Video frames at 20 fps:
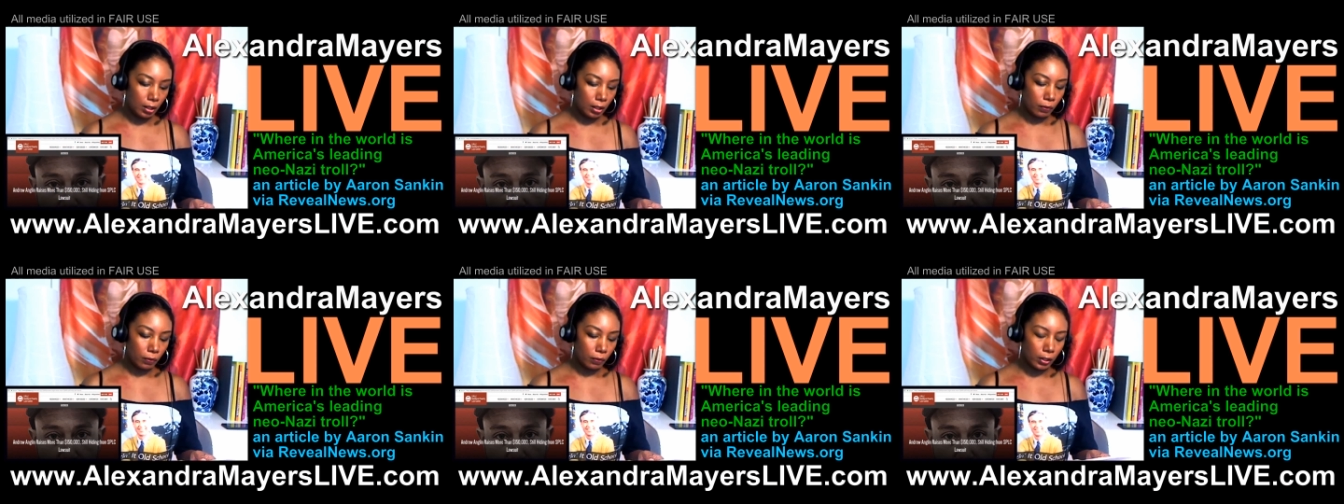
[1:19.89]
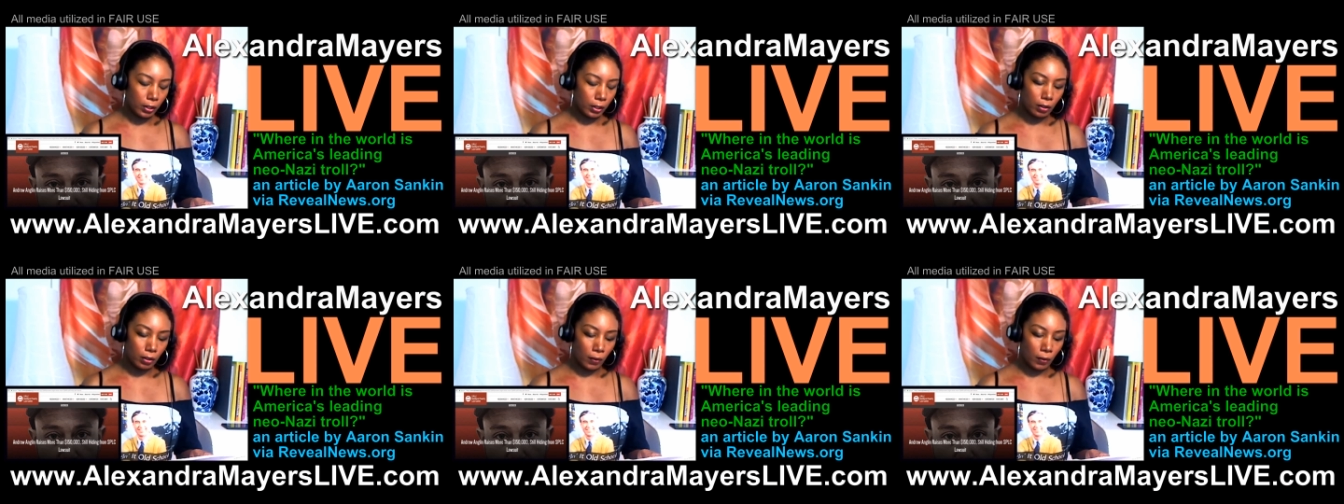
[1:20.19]

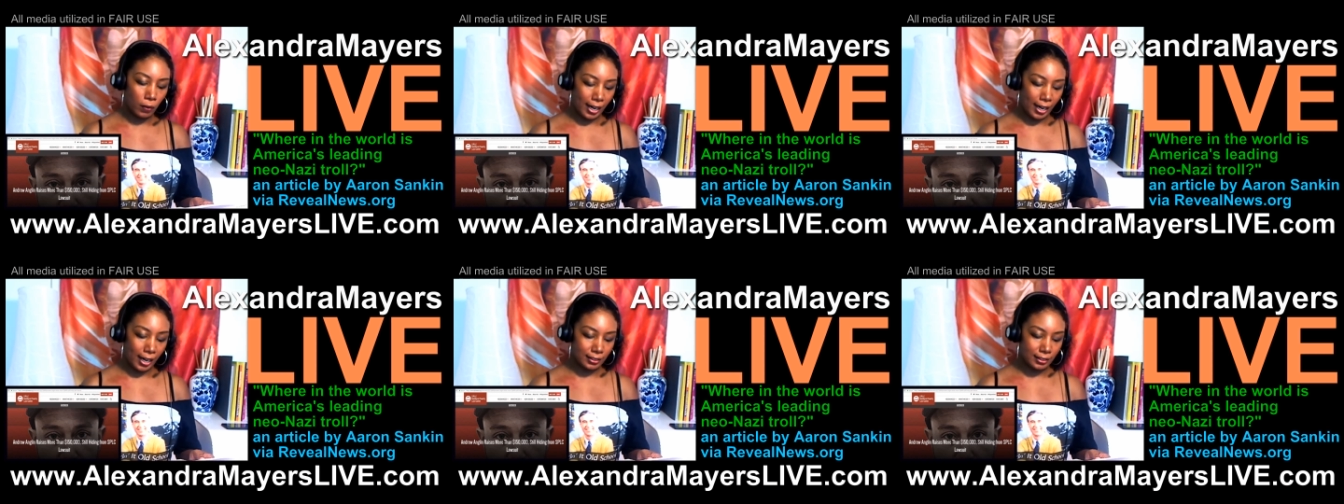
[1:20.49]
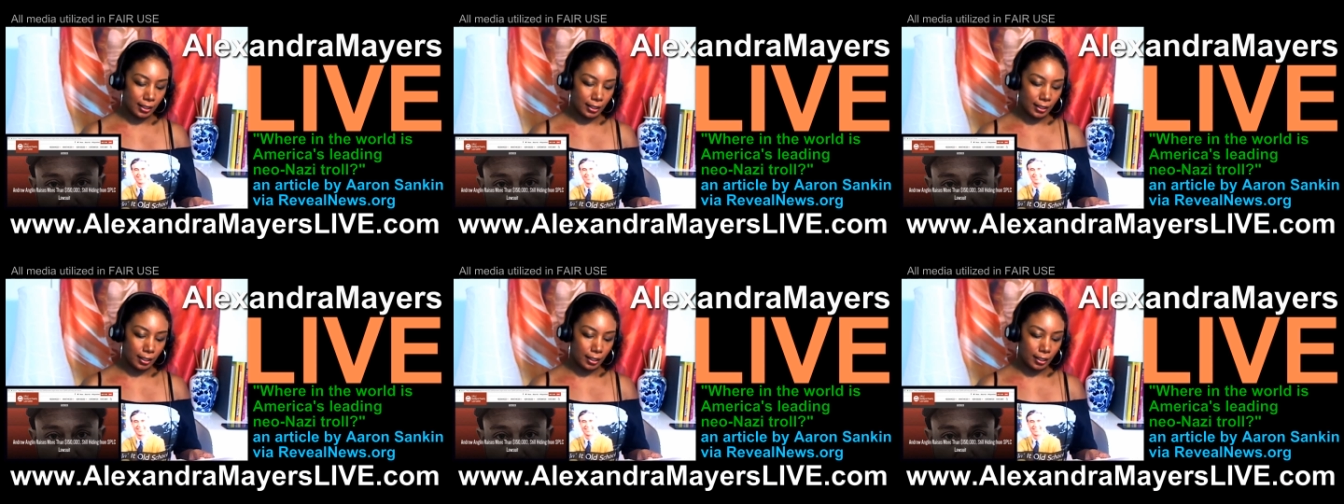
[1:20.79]
for
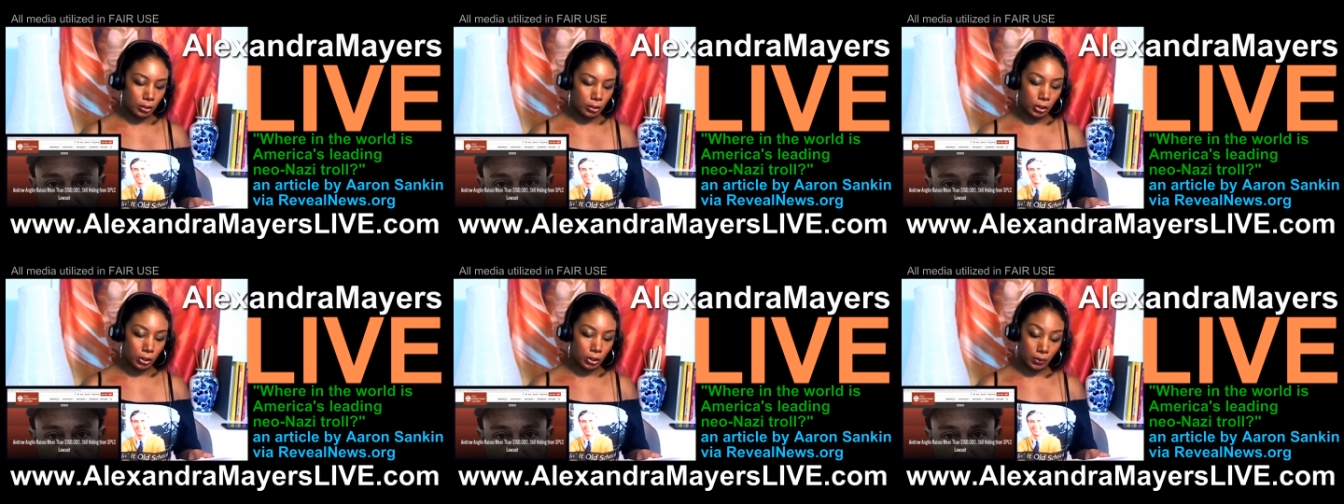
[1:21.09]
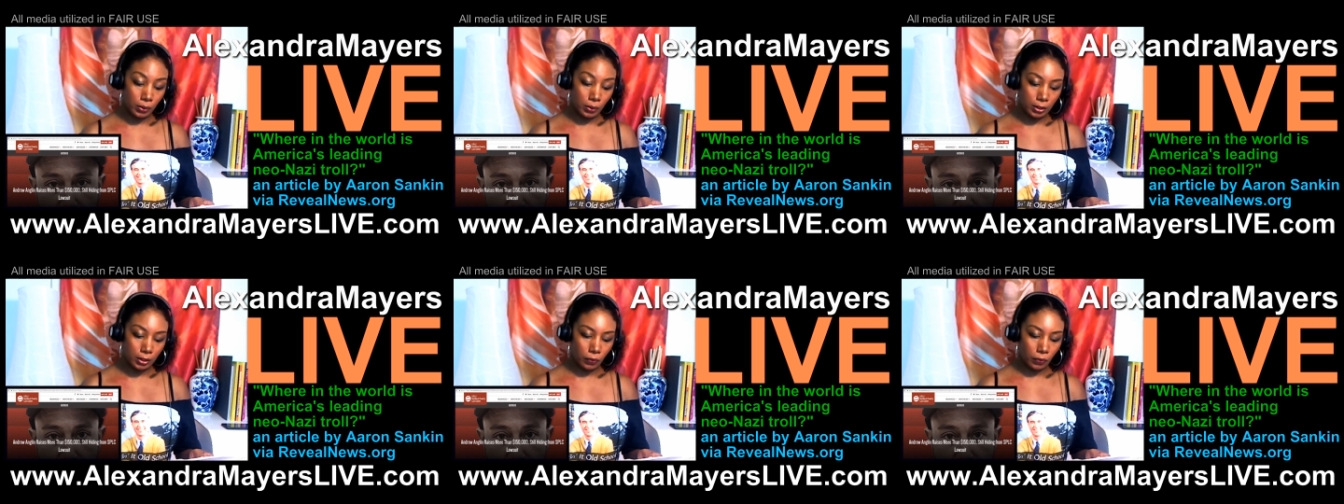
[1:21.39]
harassing a
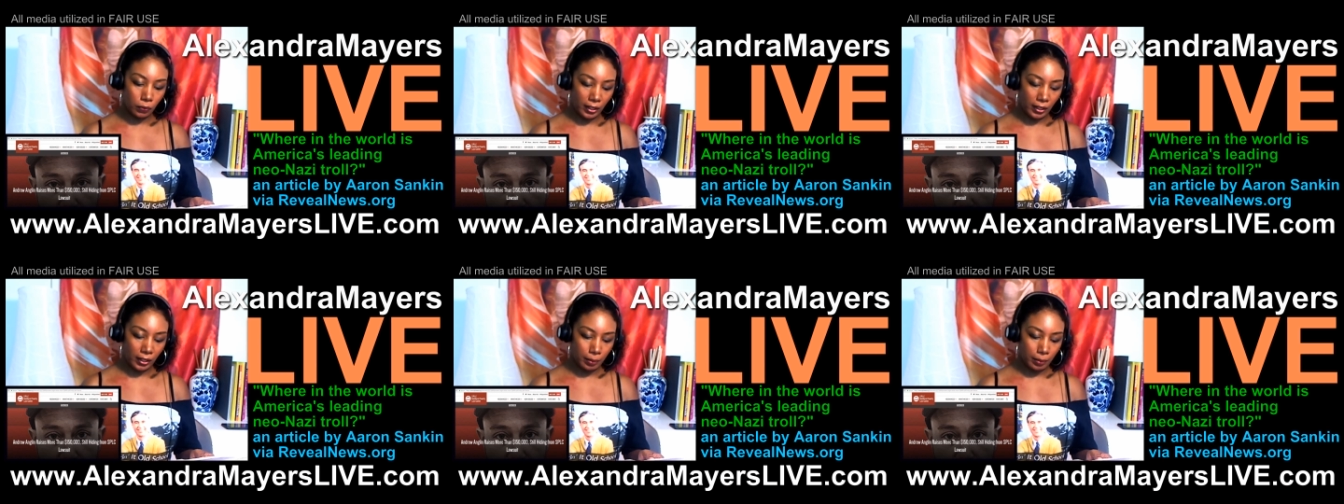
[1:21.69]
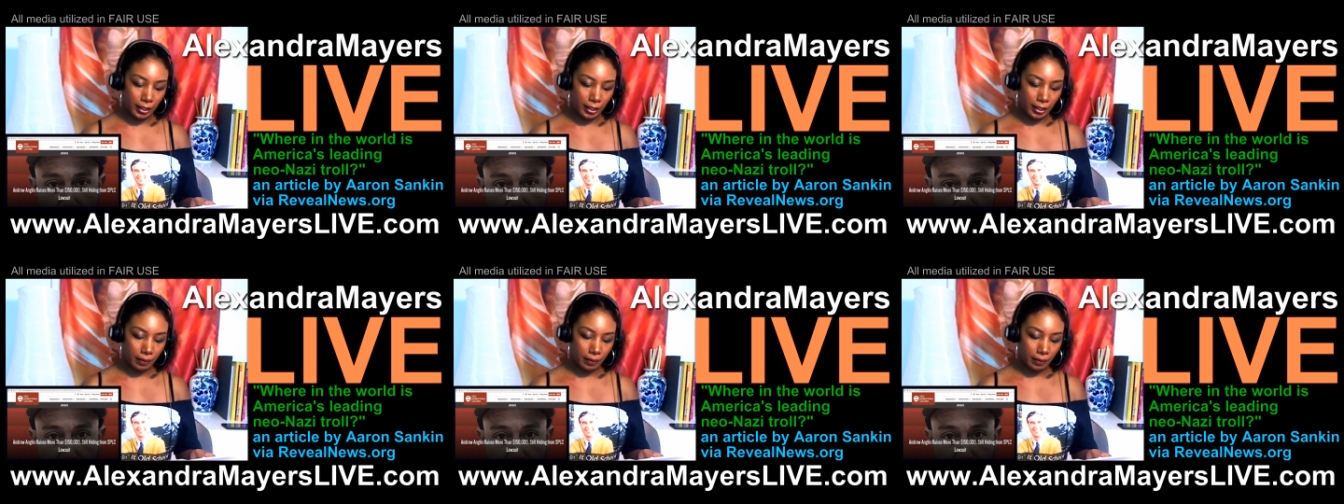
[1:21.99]
Jewish
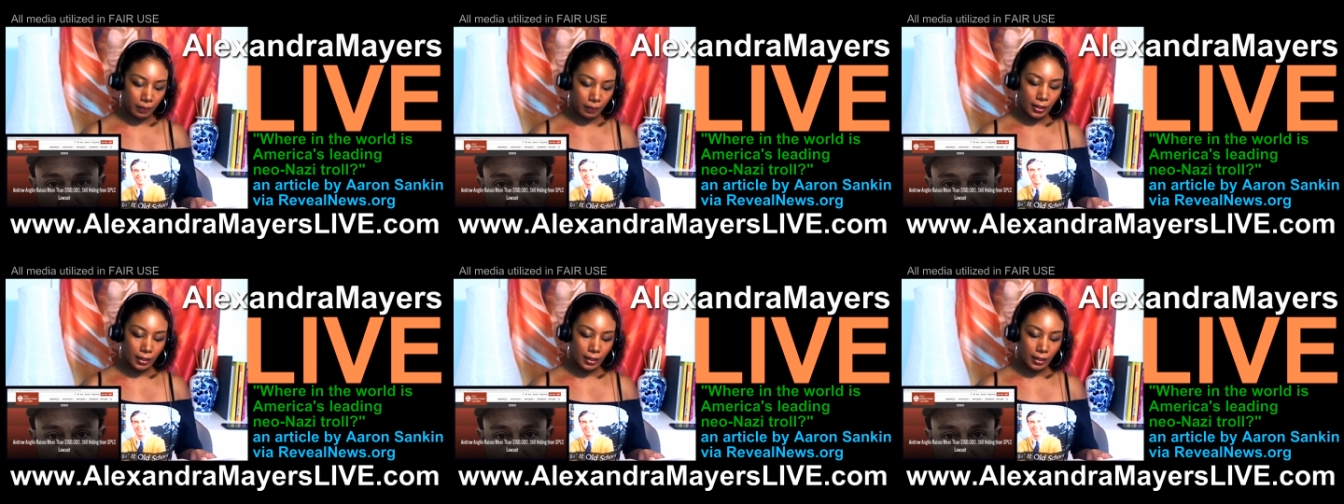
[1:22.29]
family,